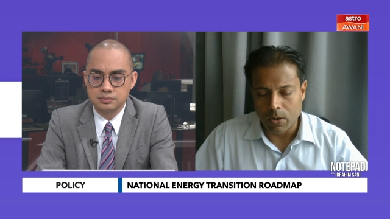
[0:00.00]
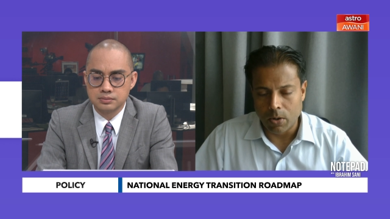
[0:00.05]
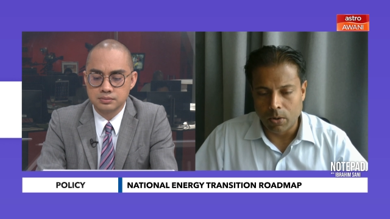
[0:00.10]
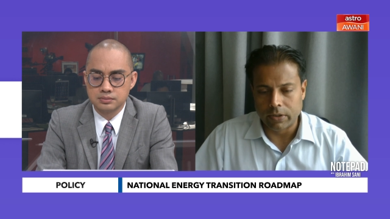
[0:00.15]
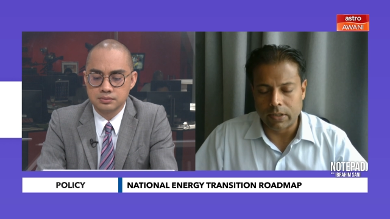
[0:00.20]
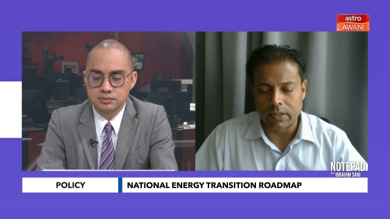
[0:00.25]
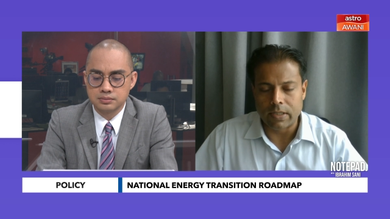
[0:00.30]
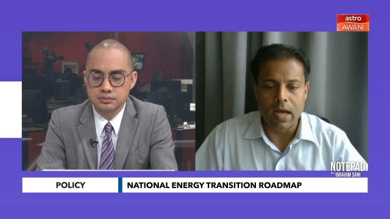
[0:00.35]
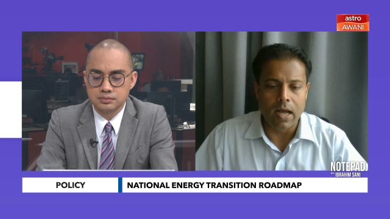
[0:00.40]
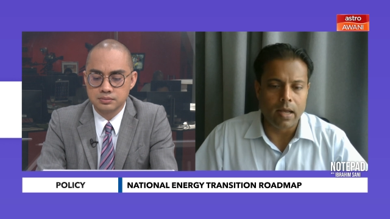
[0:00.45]

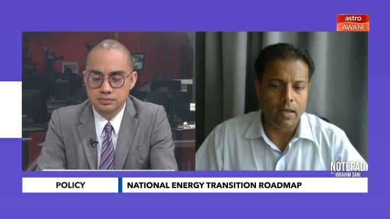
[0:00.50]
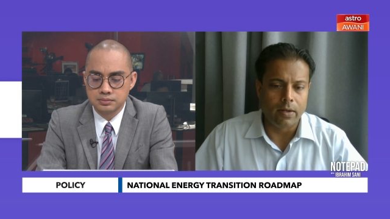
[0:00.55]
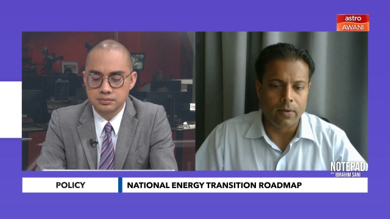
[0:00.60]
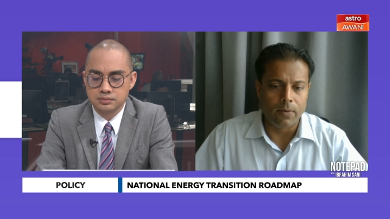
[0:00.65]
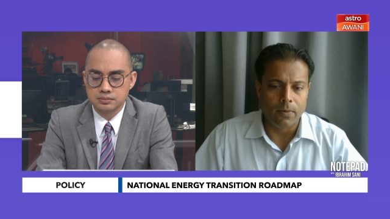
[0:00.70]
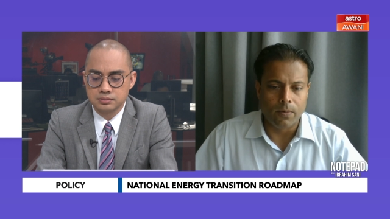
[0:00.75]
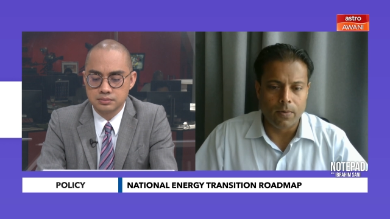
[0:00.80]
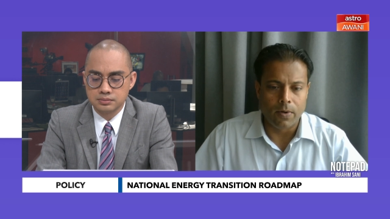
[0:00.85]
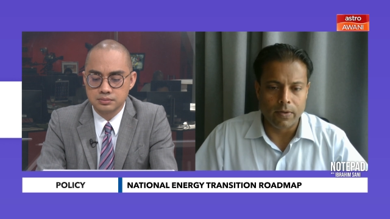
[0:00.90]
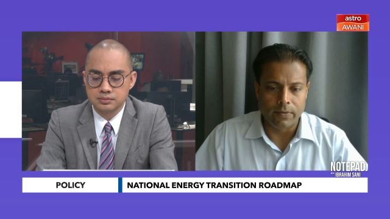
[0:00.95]
Speaker 1: older target
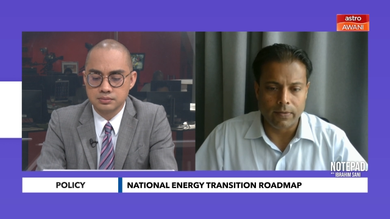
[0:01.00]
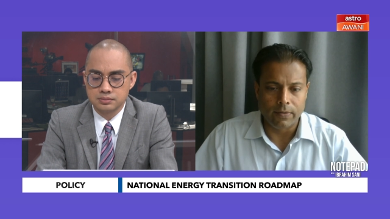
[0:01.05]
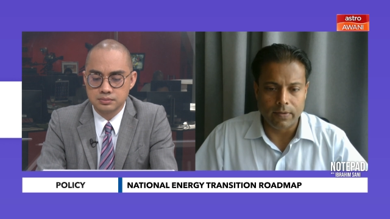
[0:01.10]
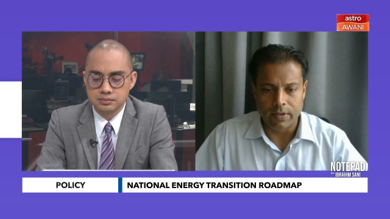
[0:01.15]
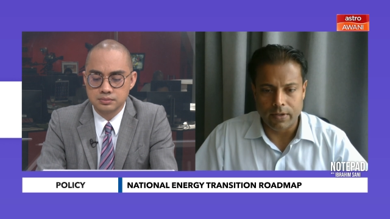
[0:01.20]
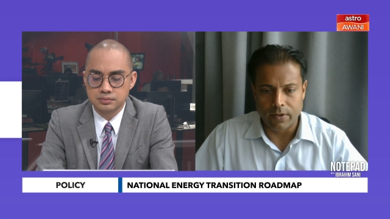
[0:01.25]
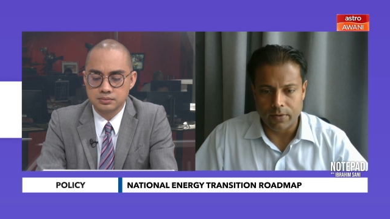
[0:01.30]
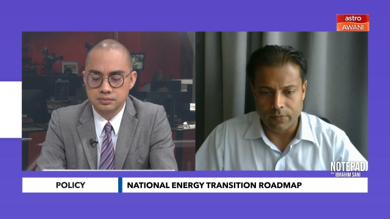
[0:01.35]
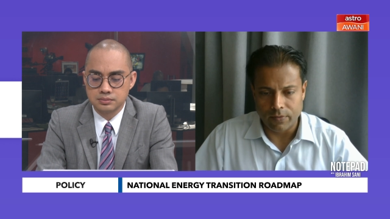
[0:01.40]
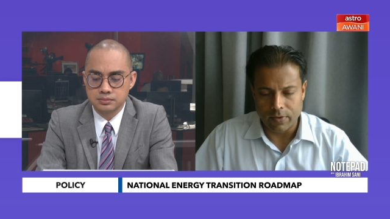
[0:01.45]
was you
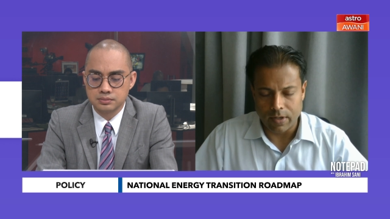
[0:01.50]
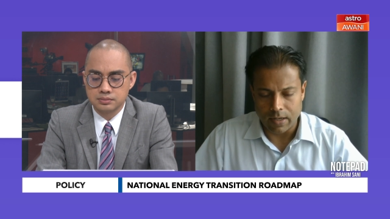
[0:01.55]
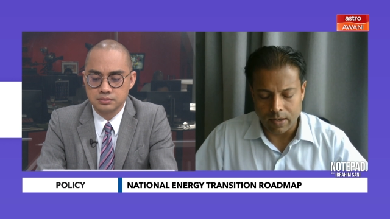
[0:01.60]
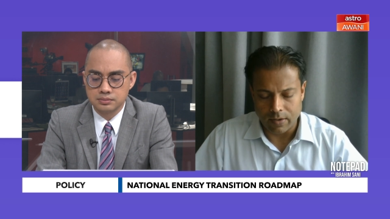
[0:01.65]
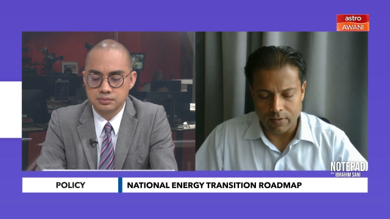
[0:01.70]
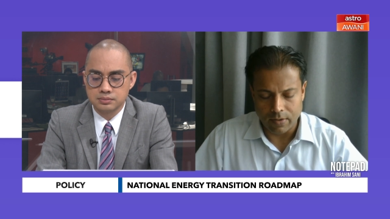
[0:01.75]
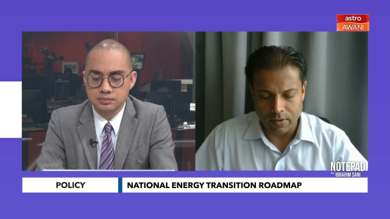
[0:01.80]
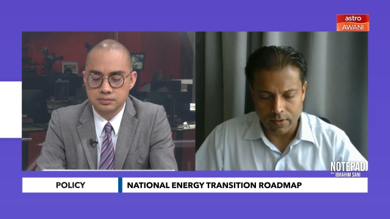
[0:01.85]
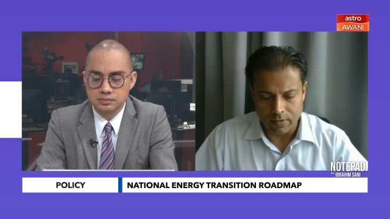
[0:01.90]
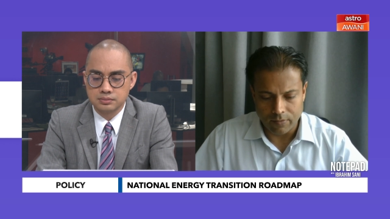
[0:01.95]
know
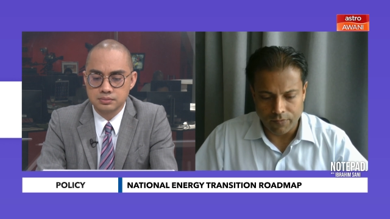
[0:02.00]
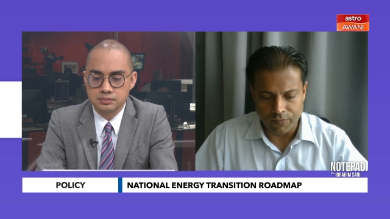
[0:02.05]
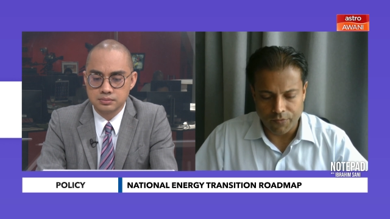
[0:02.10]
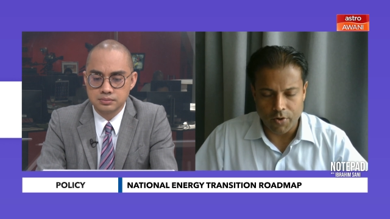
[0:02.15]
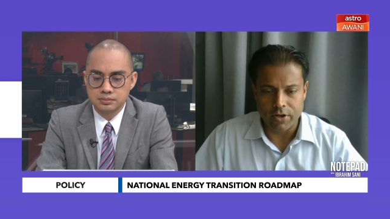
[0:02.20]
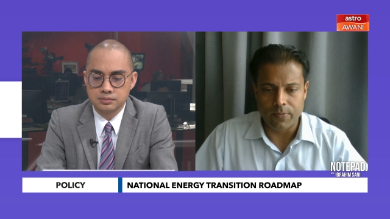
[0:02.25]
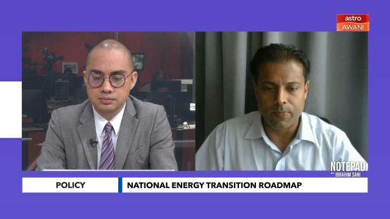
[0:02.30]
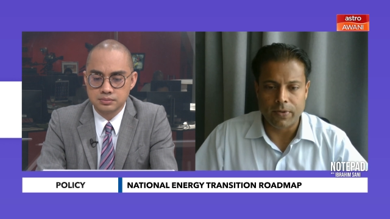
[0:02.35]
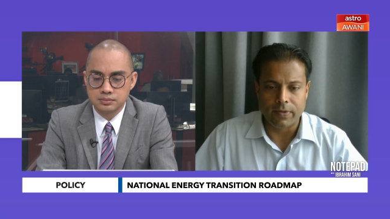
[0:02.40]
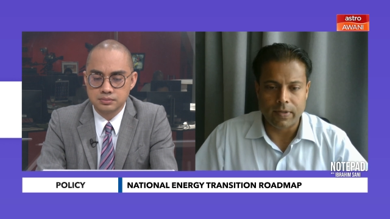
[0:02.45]

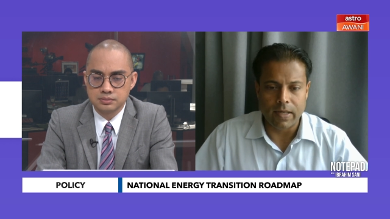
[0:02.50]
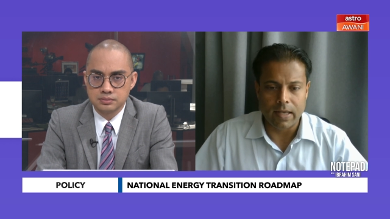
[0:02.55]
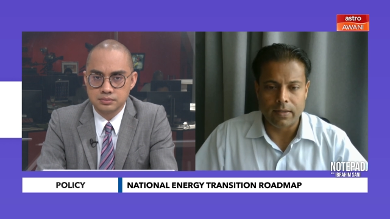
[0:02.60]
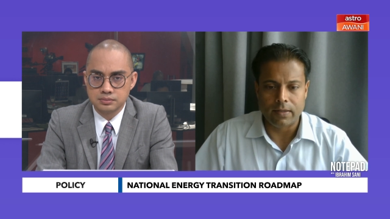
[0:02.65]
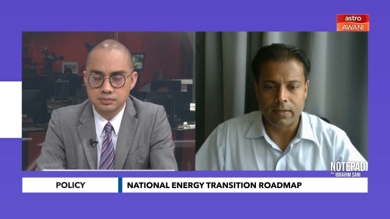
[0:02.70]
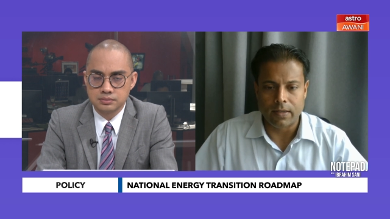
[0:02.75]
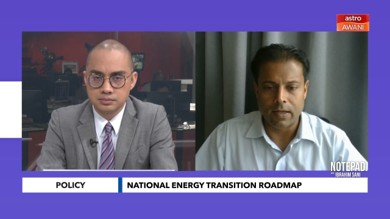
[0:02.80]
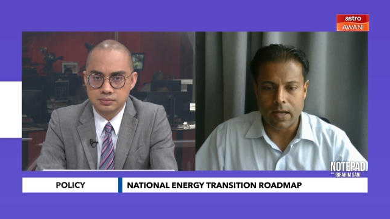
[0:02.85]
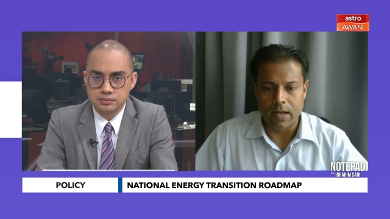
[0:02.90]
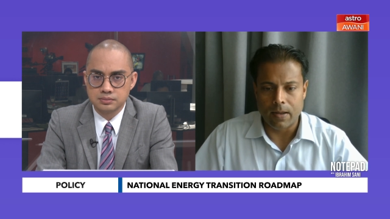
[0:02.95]

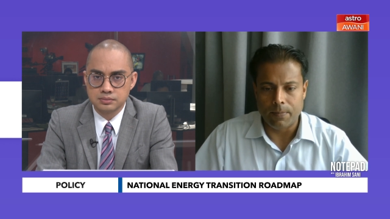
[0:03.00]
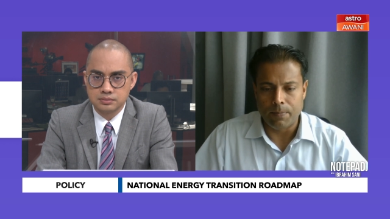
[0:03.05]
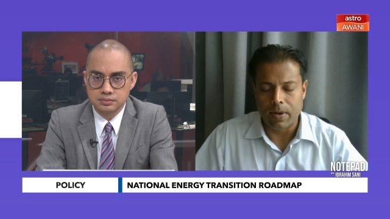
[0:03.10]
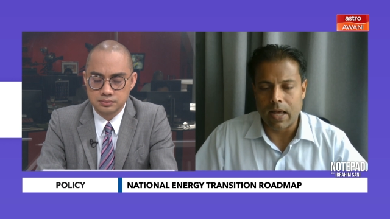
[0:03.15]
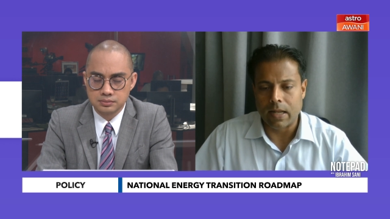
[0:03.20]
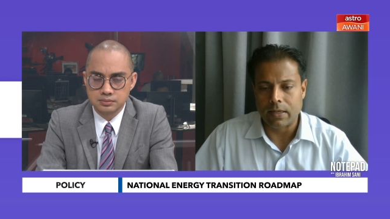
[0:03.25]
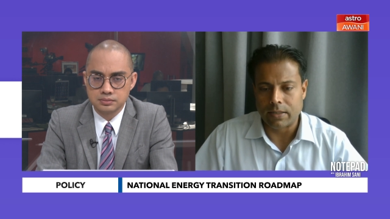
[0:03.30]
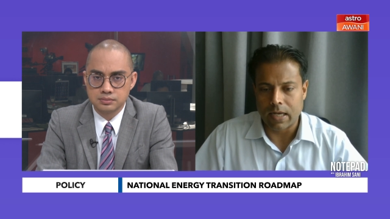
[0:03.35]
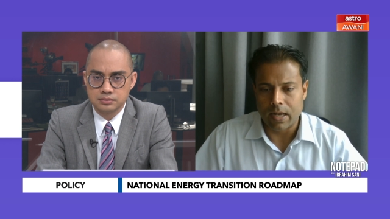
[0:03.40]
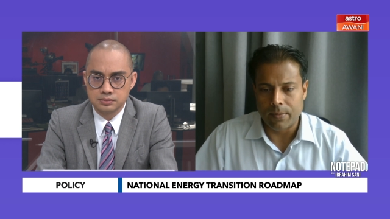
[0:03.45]
40% uh, uh,
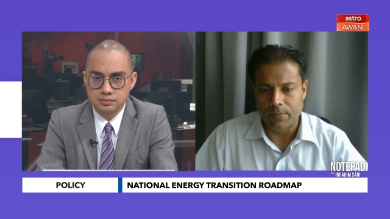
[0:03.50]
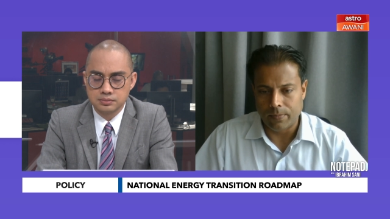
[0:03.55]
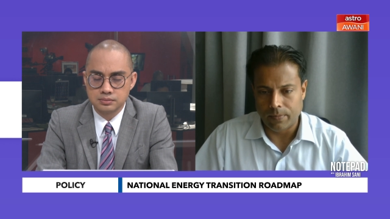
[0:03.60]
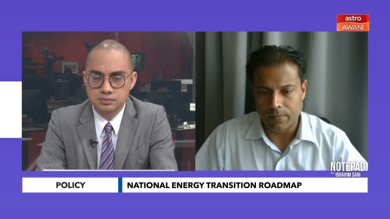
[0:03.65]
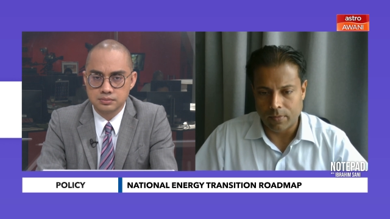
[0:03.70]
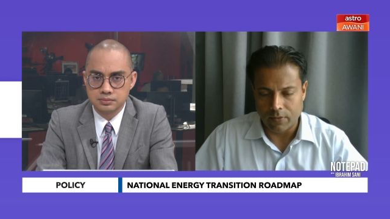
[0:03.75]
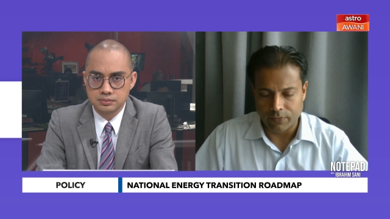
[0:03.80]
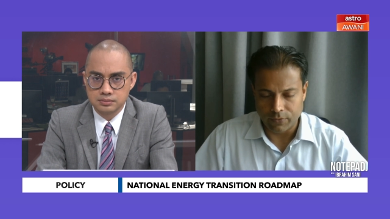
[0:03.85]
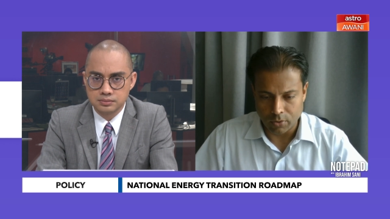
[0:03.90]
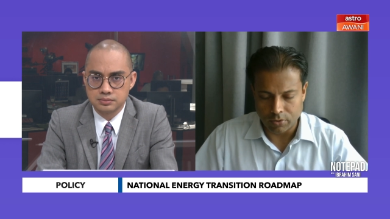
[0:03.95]
plant up
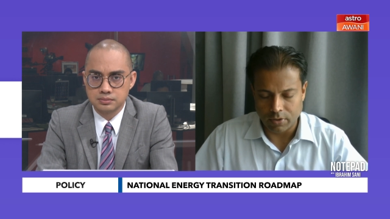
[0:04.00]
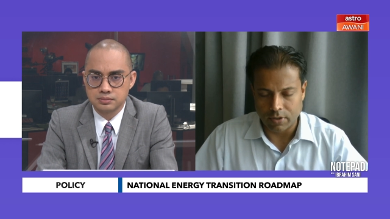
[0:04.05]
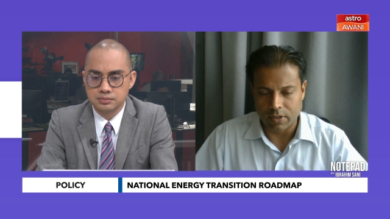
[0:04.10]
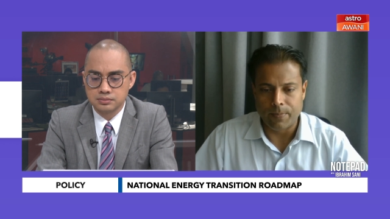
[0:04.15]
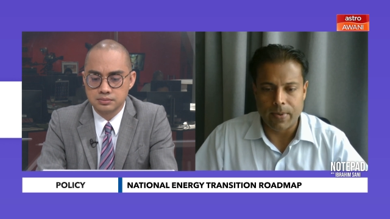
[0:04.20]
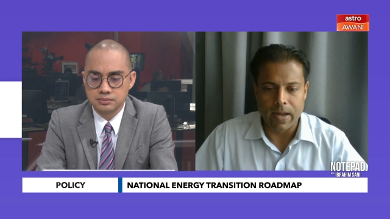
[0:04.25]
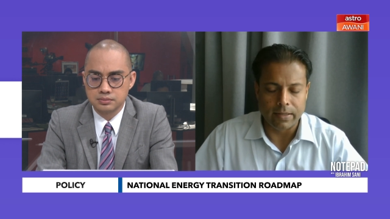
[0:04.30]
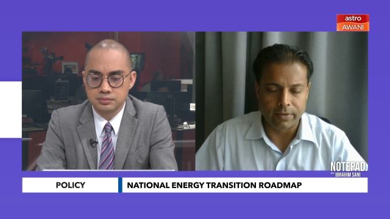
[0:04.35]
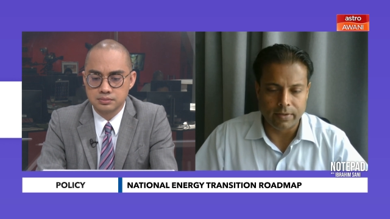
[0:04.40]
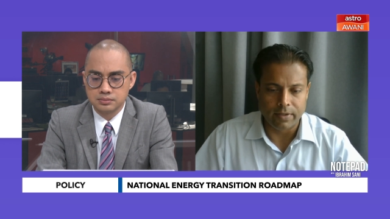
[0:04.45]
of total
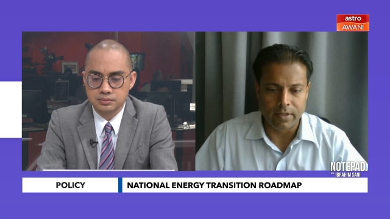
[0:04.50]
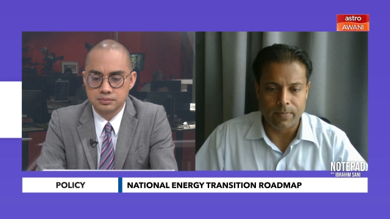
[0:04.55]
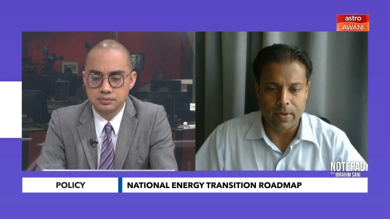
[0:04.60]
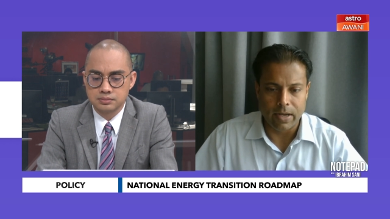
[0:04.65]
capacity